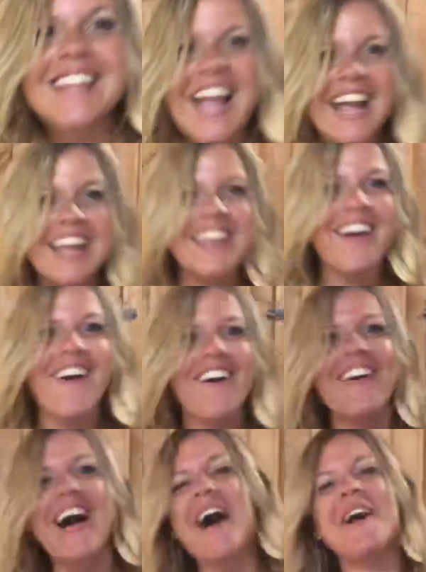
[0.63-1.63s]
Hey
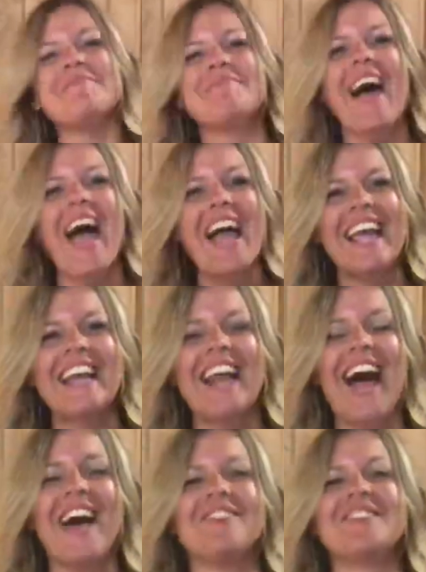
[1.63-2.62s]
y'all, I'm back and
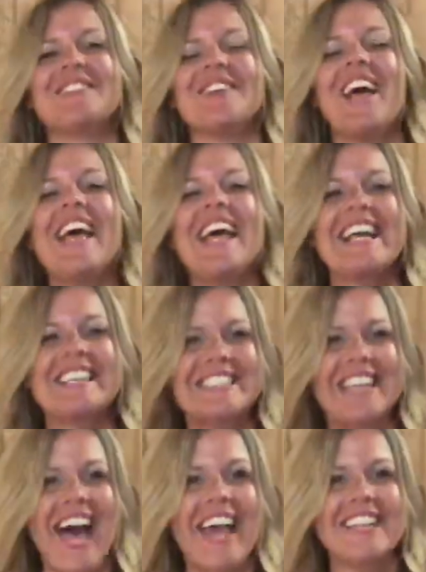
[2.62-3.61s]
I'm
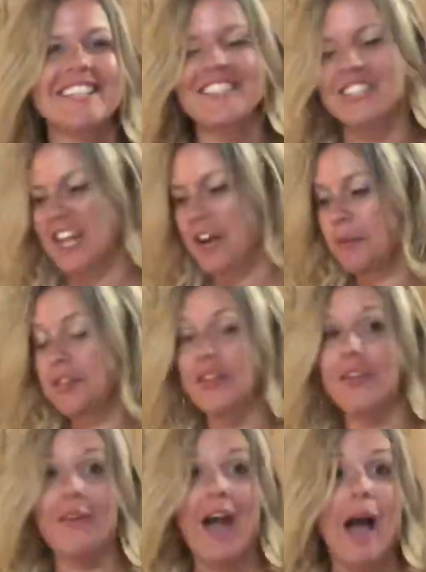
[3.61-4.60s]
excited to share with
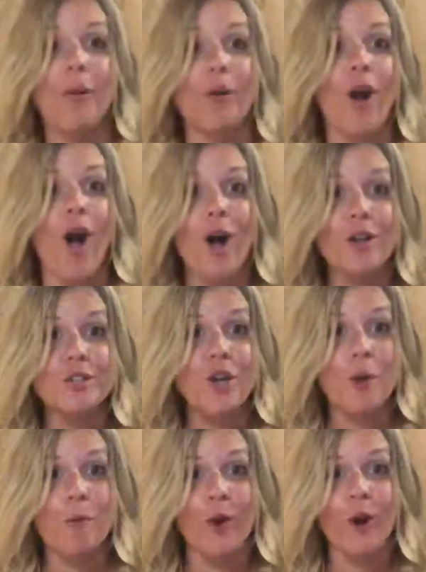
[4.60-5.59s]
you our
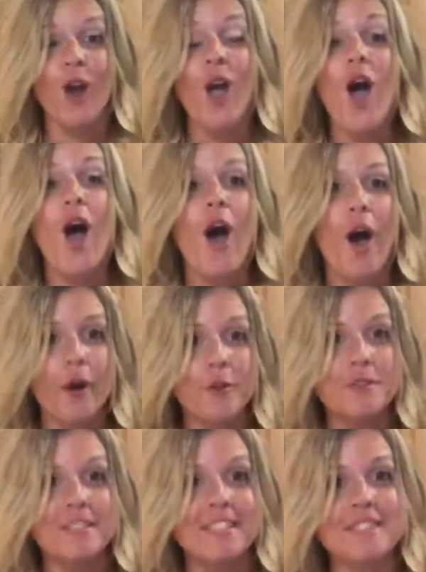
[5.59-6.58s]
October
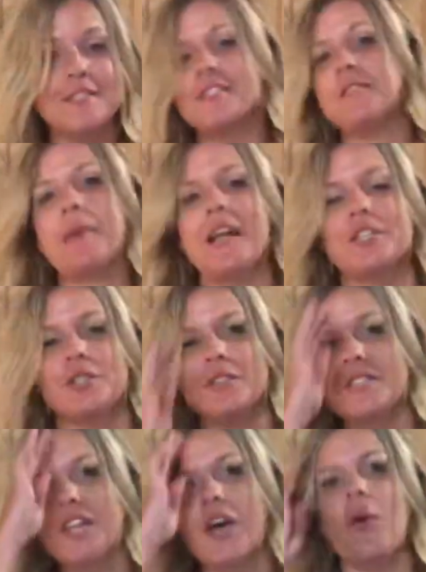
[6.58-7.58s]
hostess special.
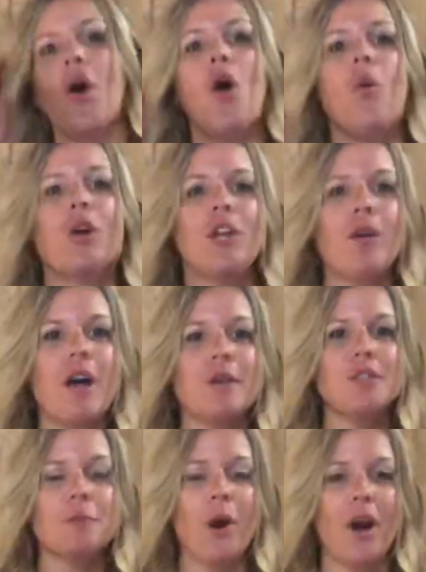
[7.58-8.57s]
So when you
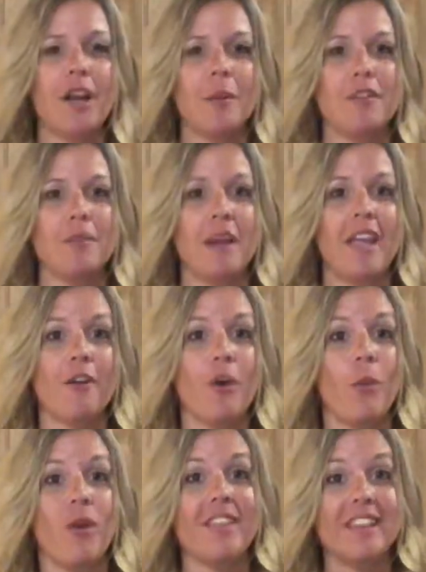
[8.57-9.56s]
host a party with me
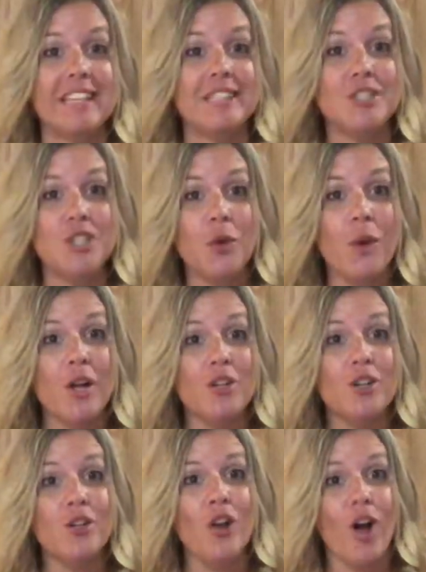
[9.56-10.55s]
with at least two
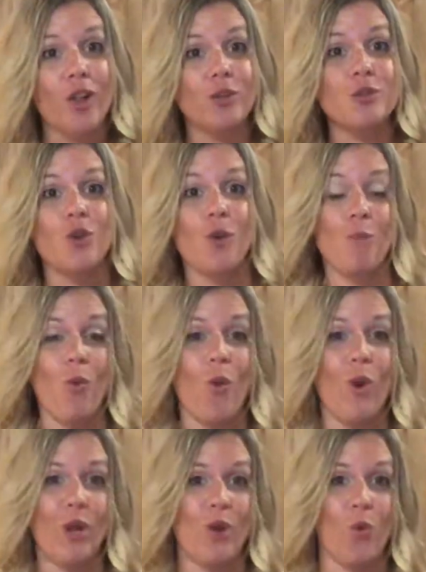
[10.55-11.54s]
hundred dollars or
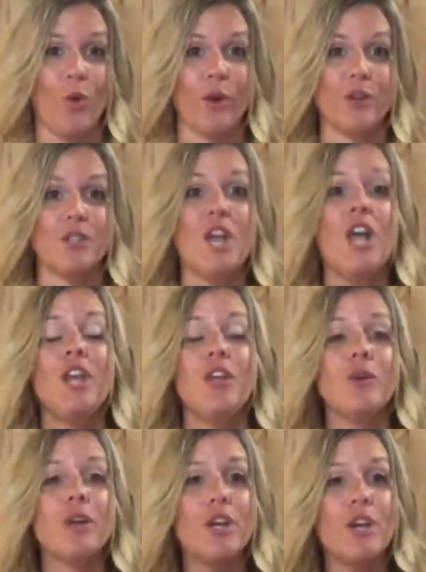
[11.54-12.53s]
more in orders,
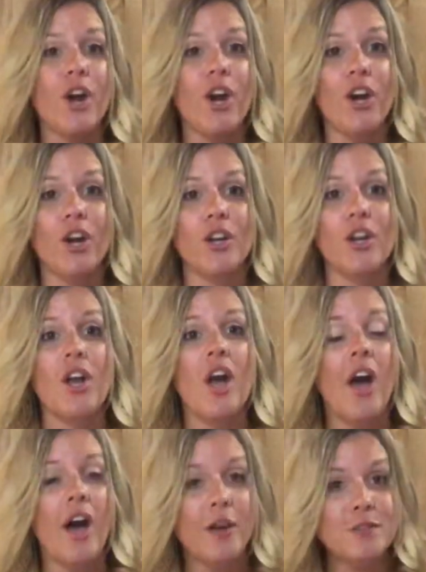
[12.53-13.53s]
you can earn
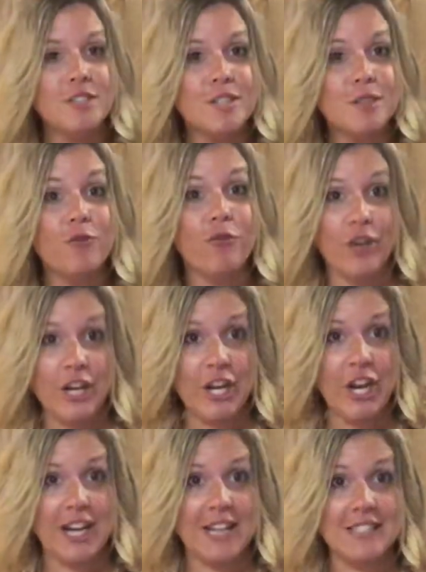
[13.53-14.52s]
hostess free
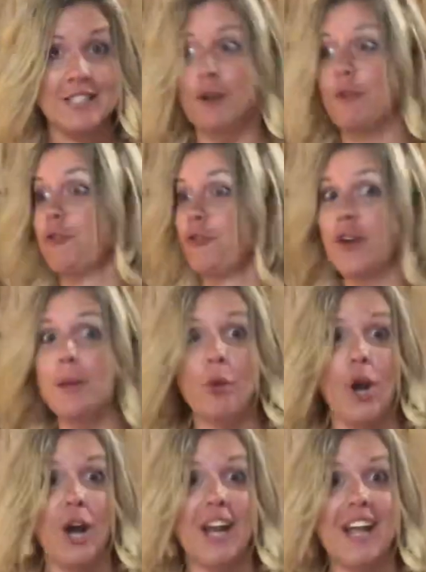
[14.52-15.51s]
credit, so free
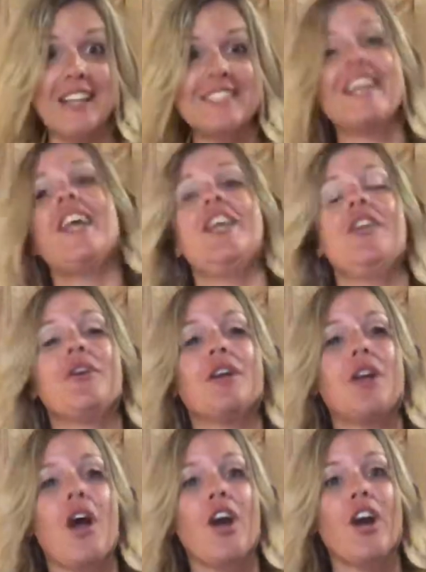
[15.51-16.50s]
products. You
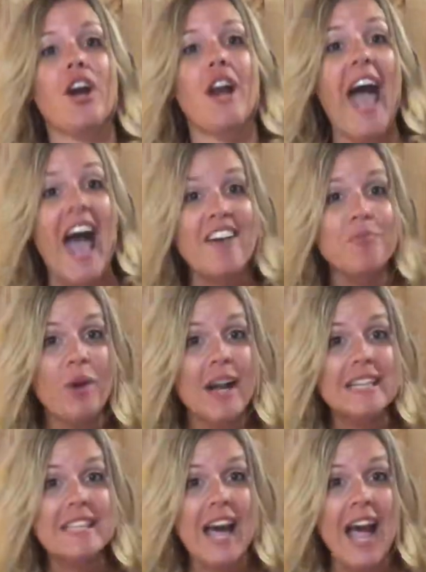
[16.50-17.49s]
can earn half
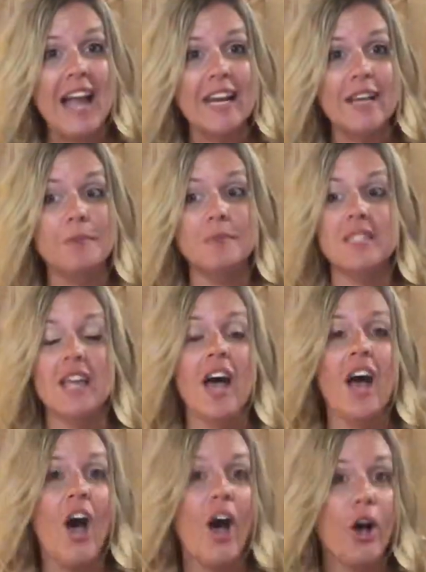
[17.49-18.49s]
price items,
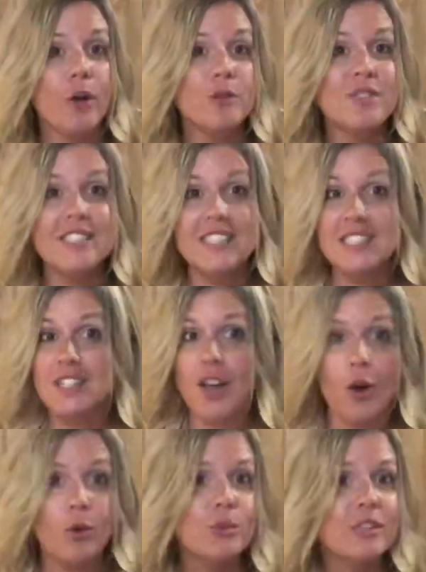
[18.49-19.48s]
hostess
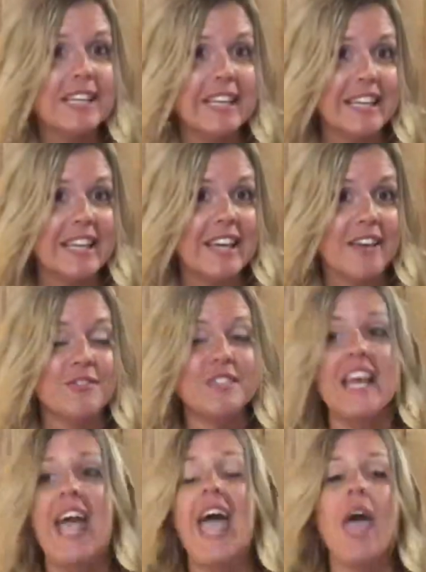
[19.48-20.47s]
only
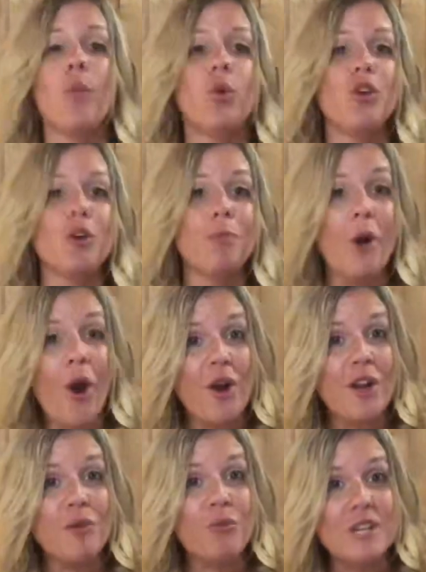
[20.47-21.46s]
gifts, and when your
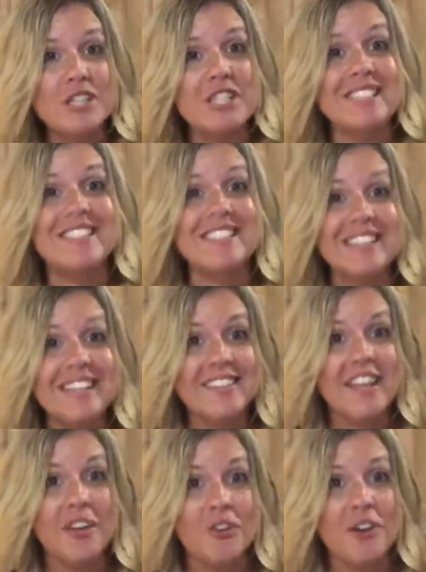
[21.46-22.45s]
party reaches six
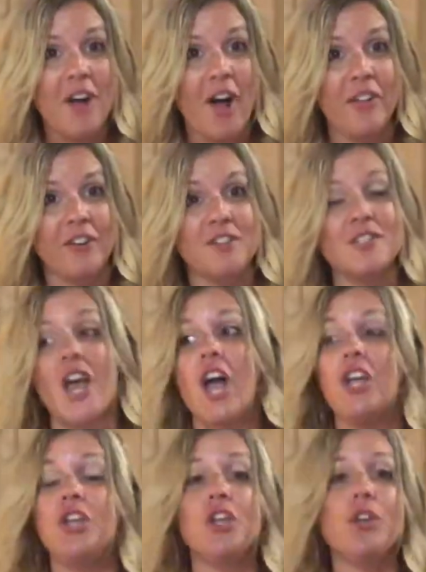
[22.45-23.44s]
hundred dollars,
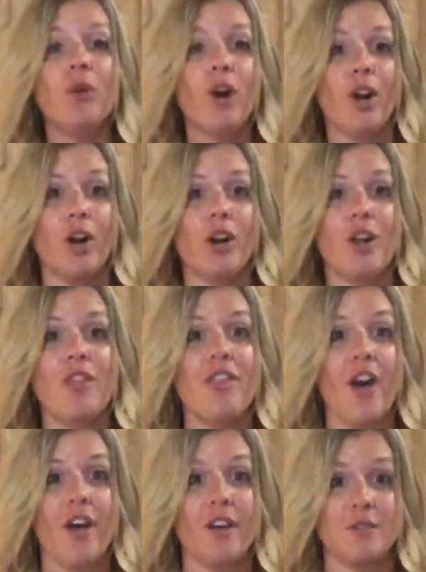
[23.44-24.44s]
you earn
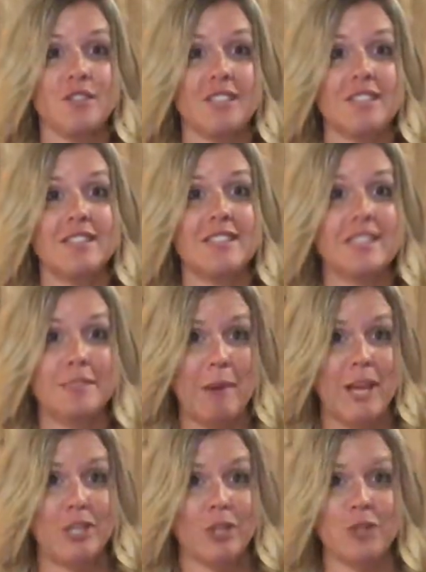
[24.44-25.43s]
the hostess
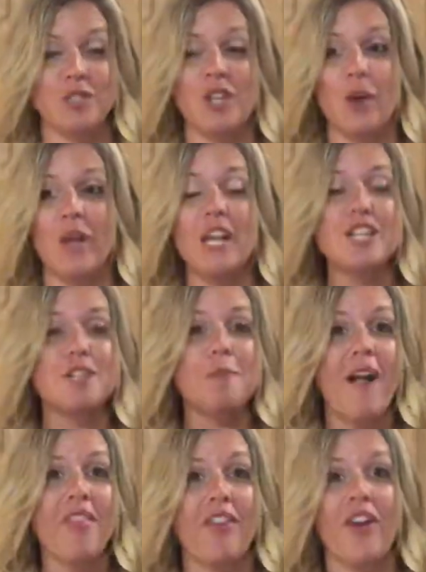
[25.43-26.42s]
special. So each
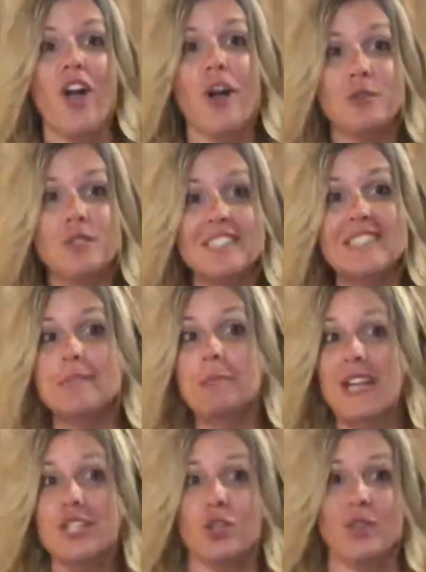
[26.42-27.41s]
month our hostess
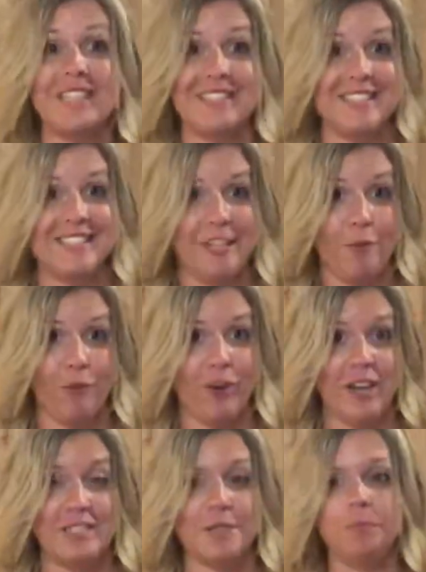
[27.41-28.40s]
special is
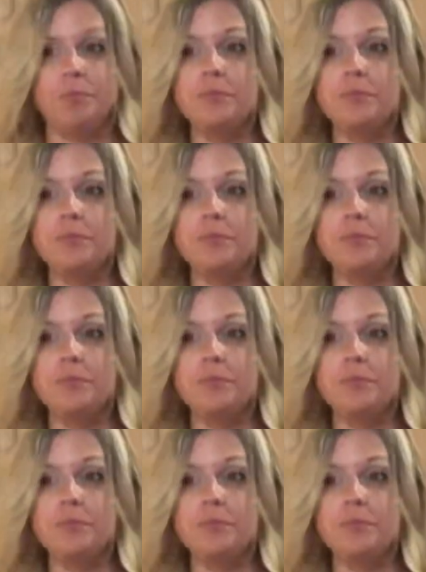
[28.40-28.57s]
different.